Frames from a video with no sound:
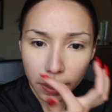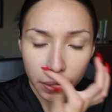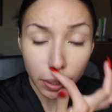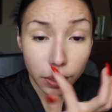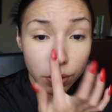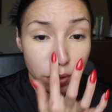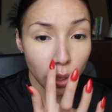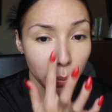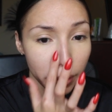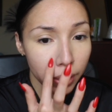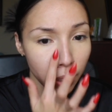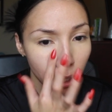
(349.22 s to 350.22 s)
There are so
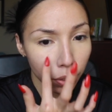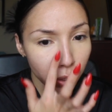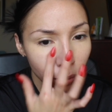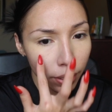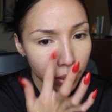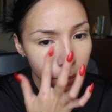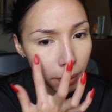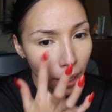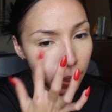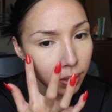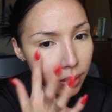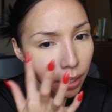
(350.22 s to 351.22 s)
many color correcting
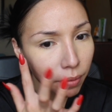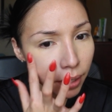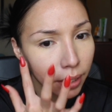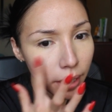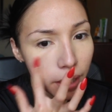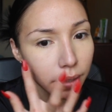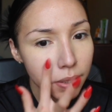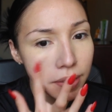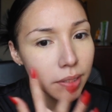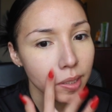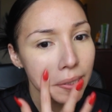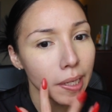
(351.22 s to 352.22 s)
palettes out right now. It's
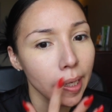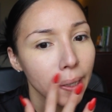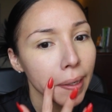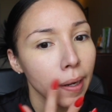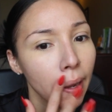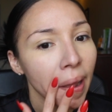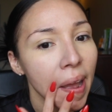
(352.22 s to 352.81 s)
insane.